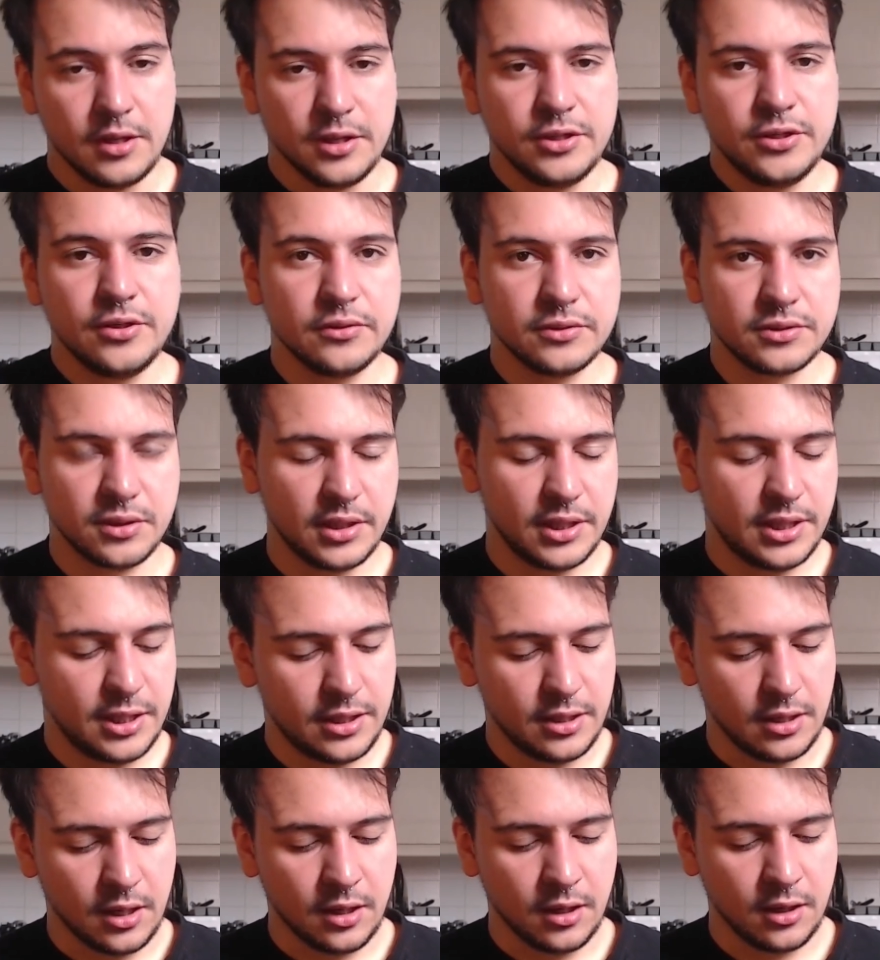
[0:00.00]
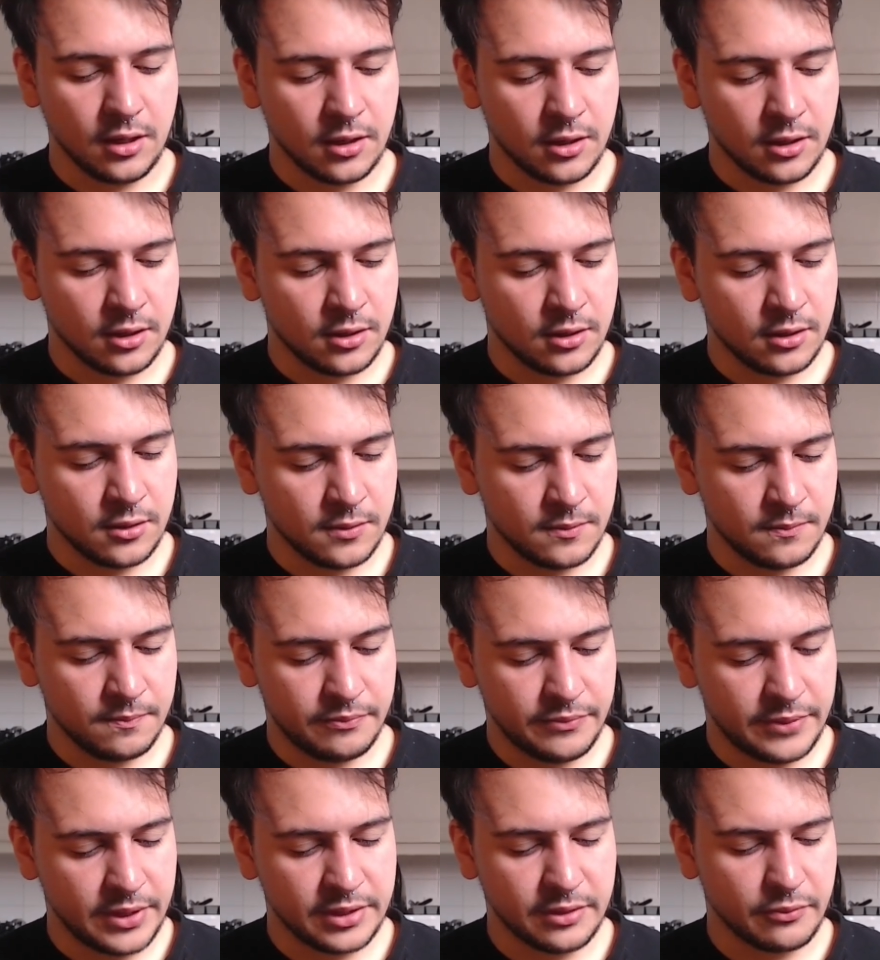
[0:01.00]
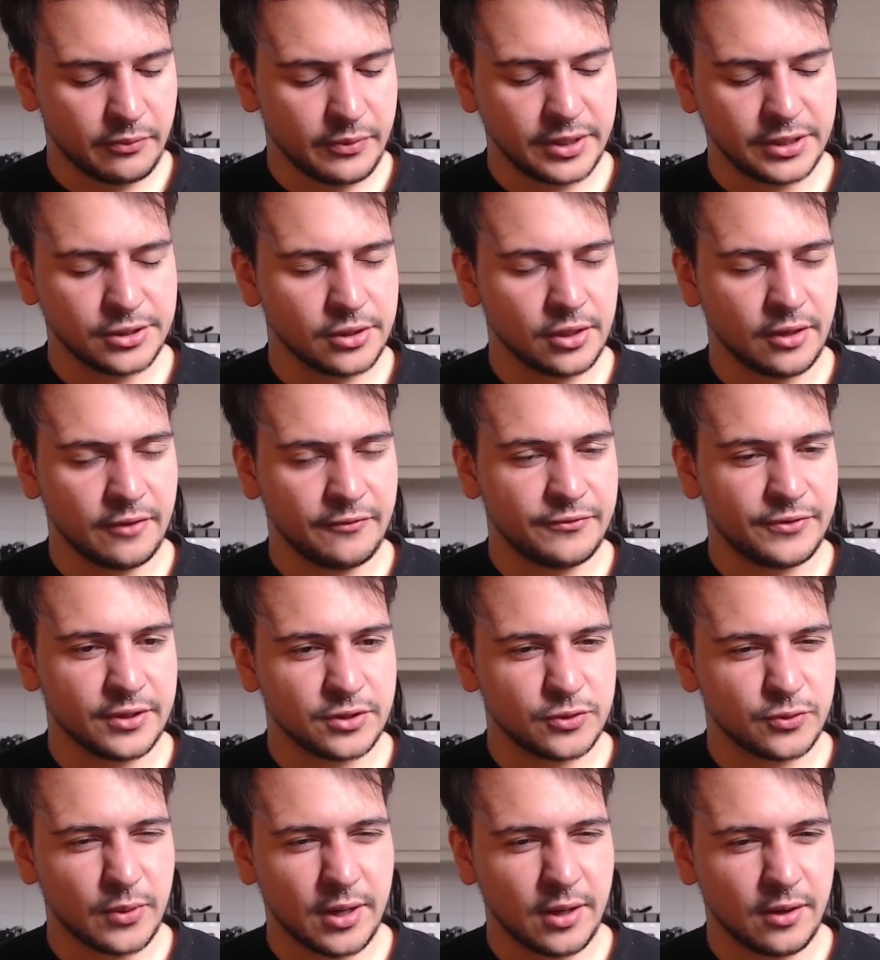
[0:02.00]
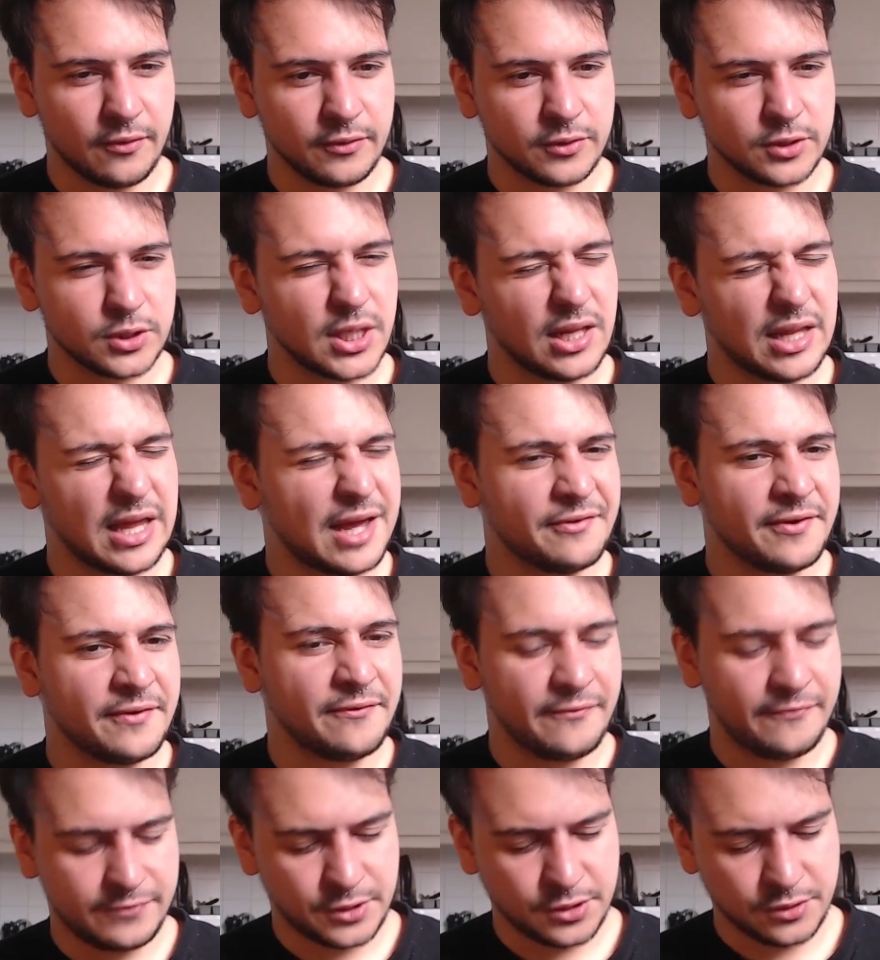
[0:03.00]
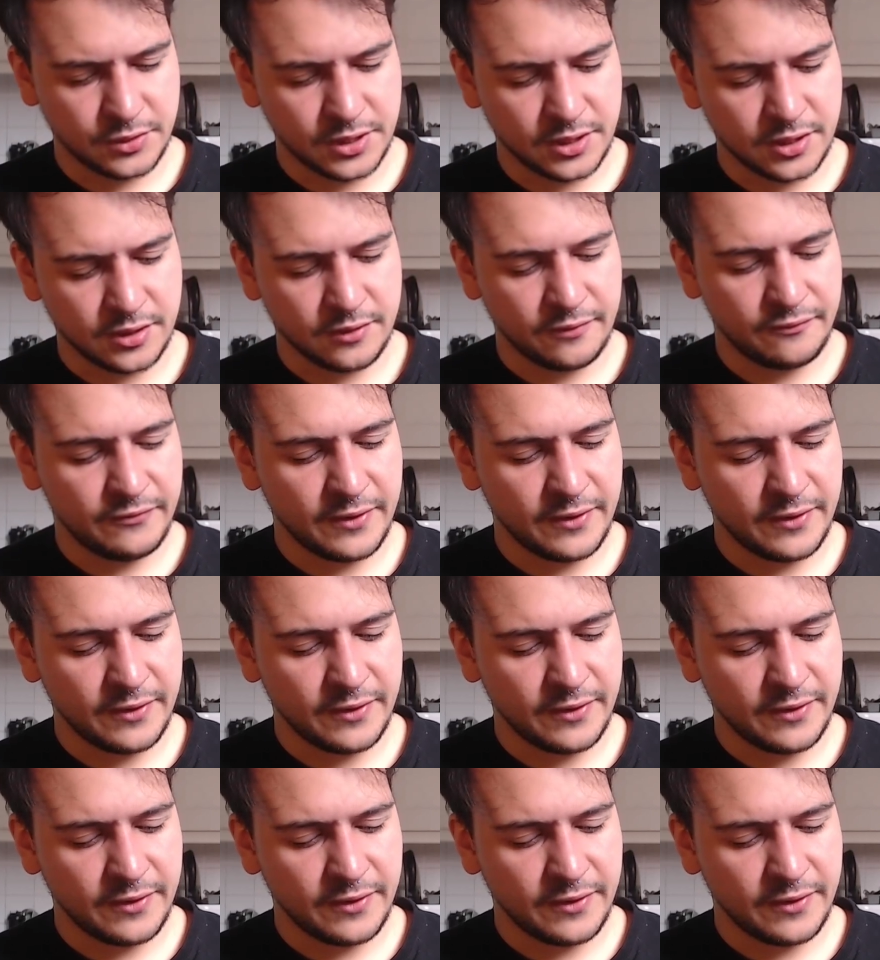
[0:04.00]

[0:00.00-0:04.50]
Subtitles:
Usually in the region of the 11th to the